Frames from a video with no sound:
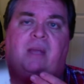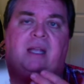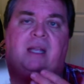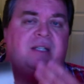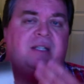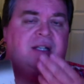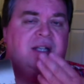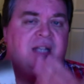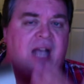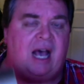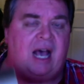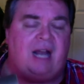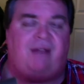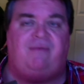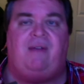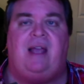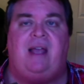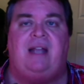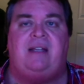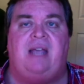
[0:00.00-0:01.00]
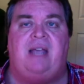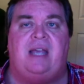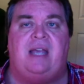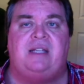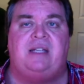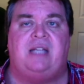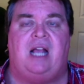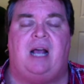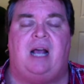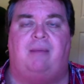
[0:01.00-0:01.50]
is not a
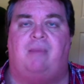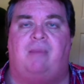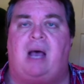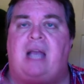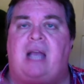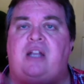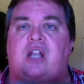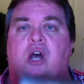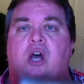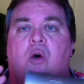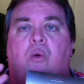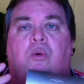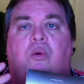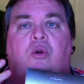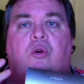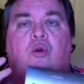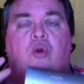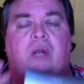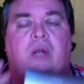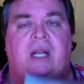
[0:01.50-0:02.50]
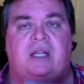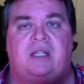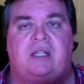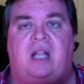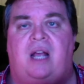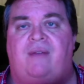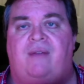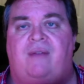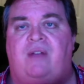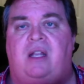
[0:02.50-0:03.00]
fantastic album. I know critics
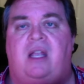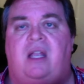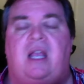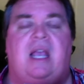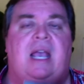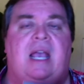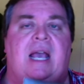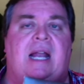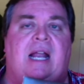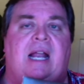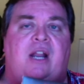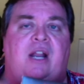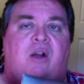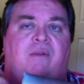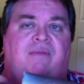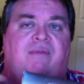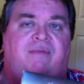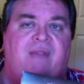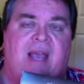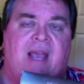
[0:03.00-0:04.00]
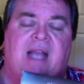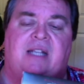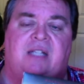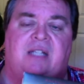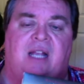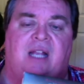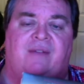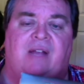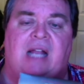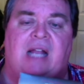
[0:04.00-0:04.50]
love it and I know fans
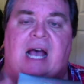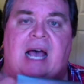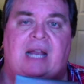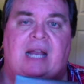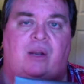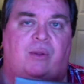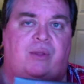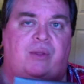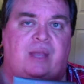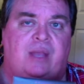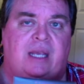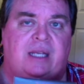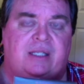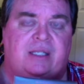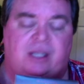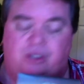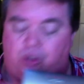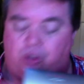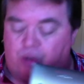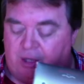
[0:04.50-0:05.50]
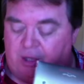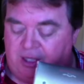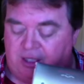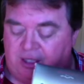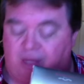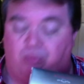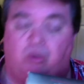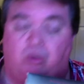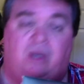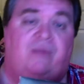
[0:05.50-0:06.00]
love it. I don't think it's as good as
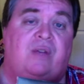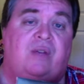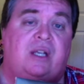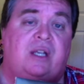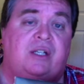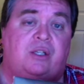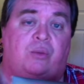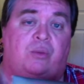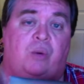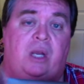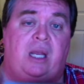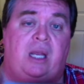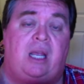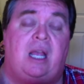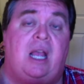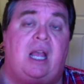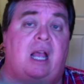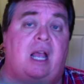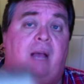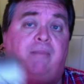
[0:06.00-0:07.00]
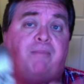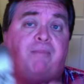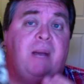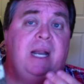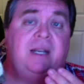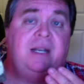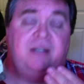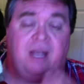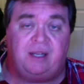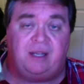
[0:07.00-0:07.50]
the previous three, but
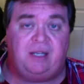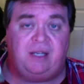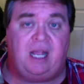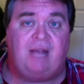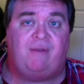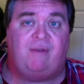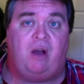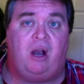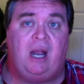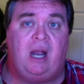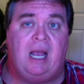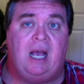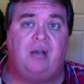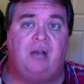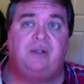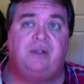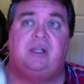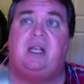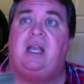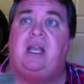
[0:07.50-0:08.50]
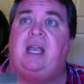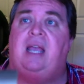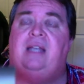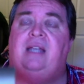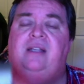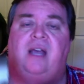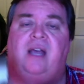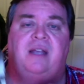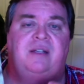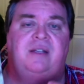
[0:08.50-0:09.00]
it does have Our House. It
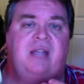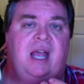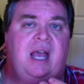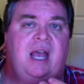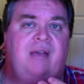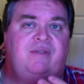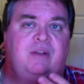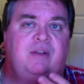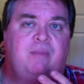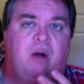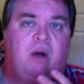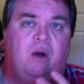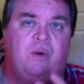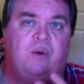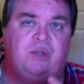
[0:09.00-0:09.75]
does have Tomorrow's